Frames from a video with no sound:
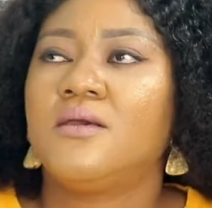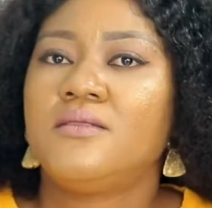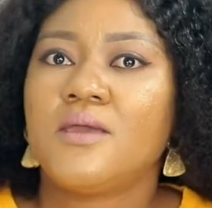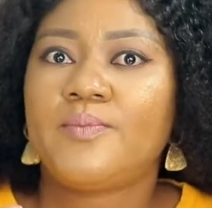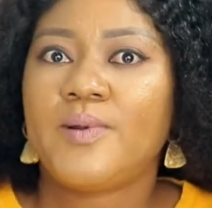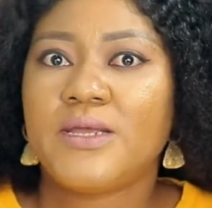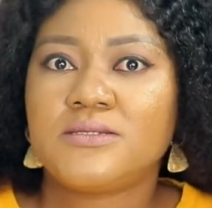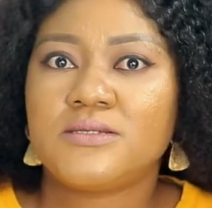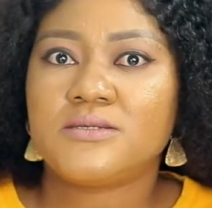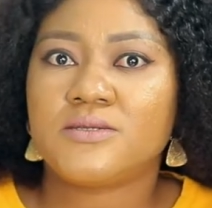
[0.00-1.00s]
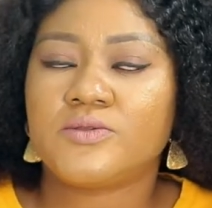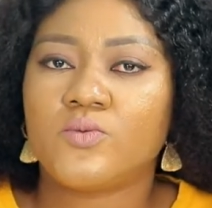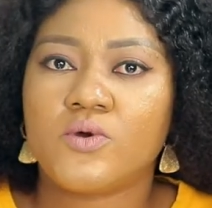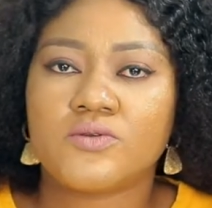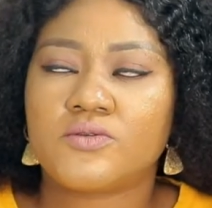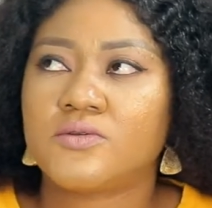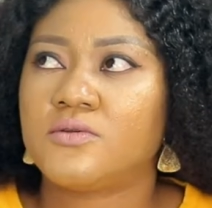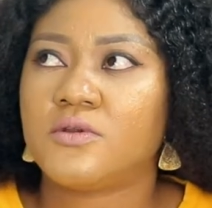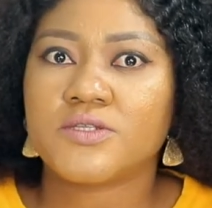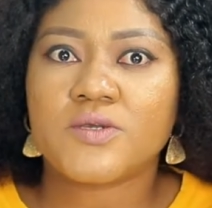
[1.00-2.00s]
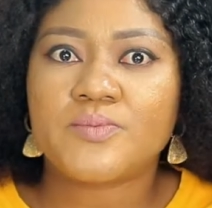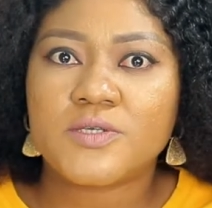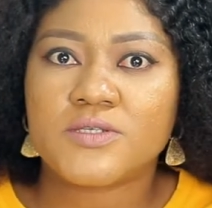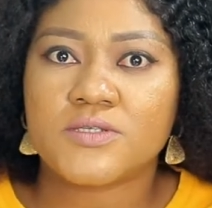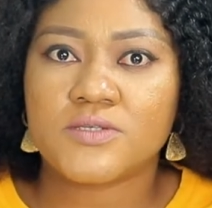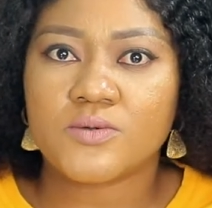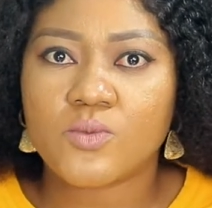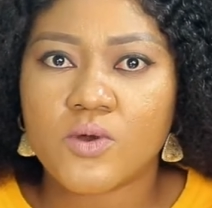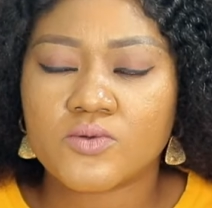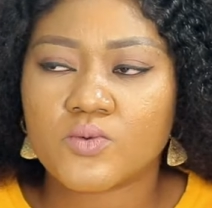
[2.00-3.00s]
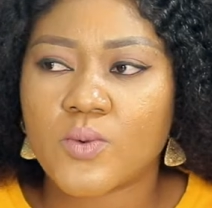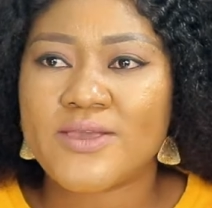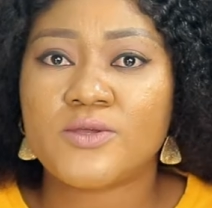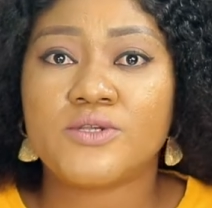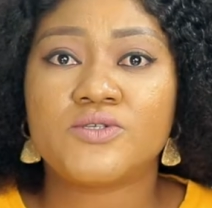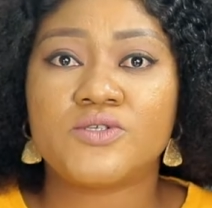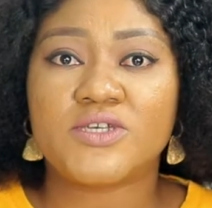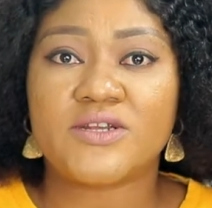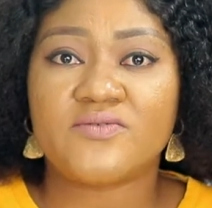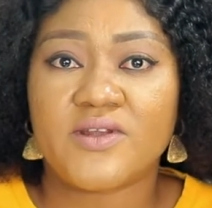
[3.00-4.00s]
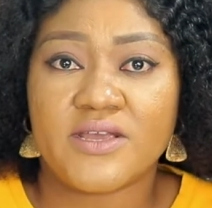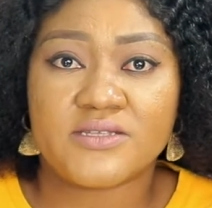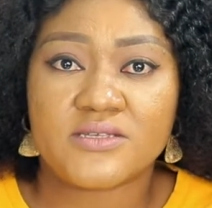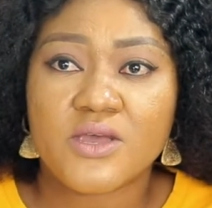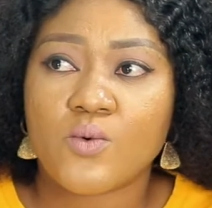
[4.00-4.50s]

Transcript: There are places in the world, lots of places in the world where you need to genuflect